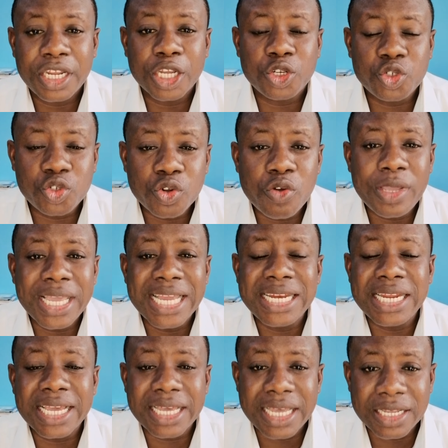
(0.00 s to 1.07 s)
The true
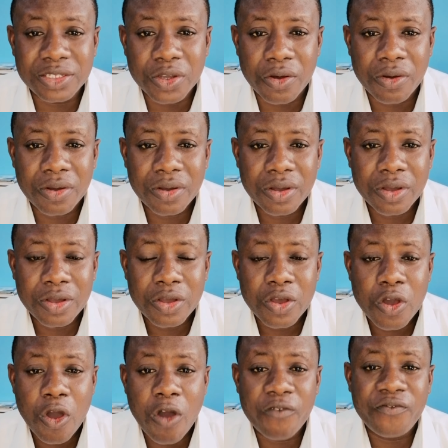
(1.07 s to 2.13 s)
indicator
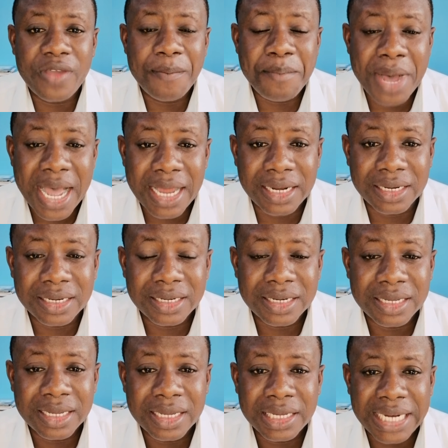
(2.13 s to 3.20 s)
of a man
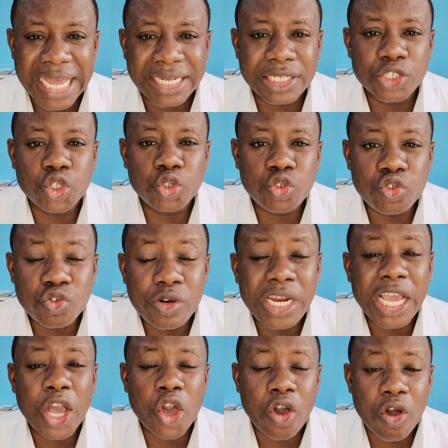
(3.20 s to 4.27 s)
that is
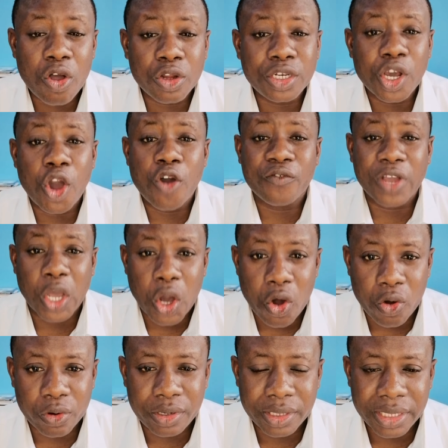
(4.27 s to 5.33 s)
truly called of
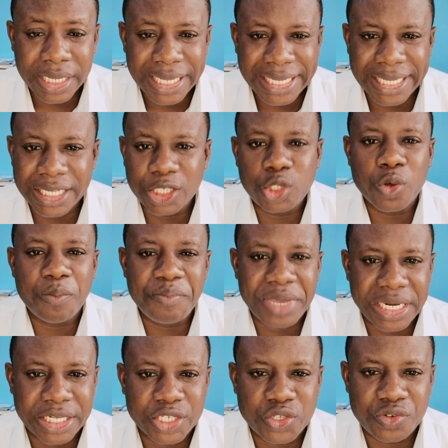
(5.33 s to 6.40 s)
God into
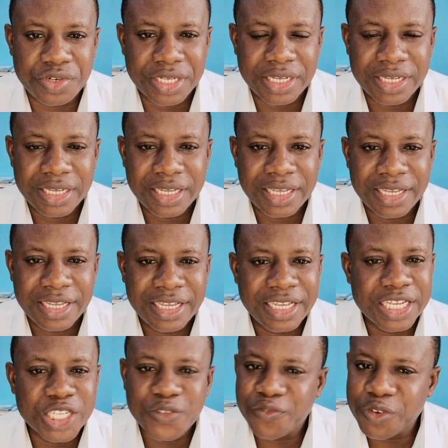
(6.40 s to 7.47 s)
ministry
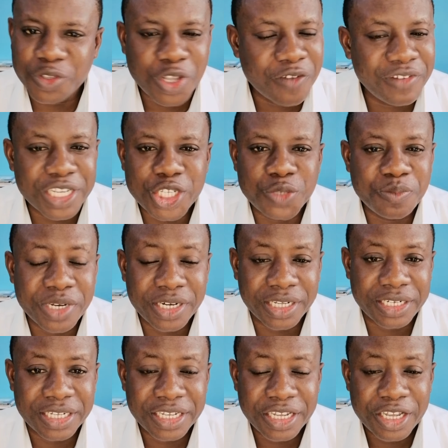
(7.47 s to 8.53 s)
is fruit of the
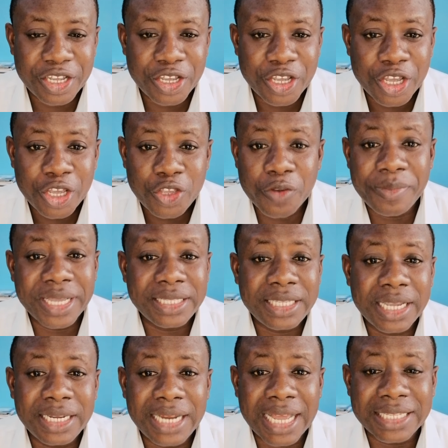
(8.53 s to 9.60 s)
Spirit. You may
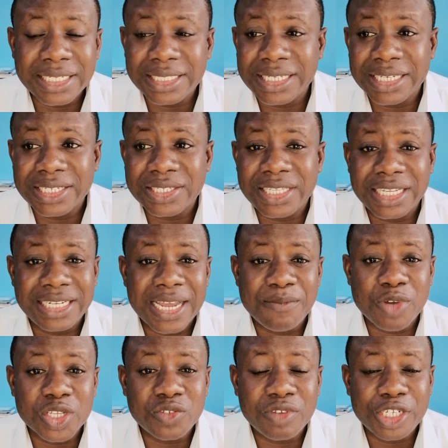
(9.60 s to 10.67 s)
think that it is the
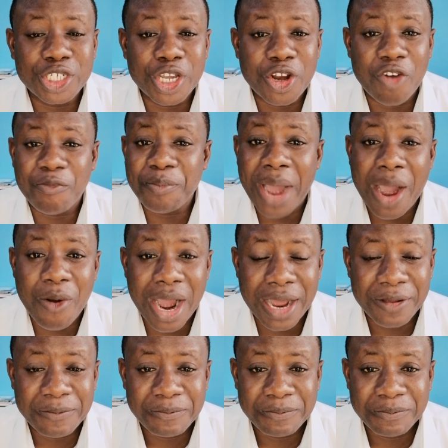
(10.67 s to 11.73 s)
demonstration of power.